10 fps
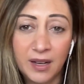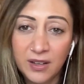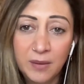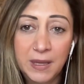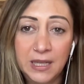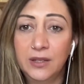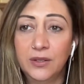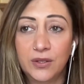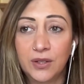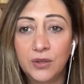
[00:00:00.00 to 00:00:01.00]
I could have been
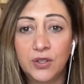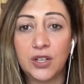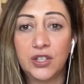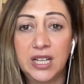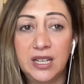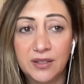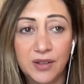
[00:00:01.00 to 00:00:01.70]
so judgy.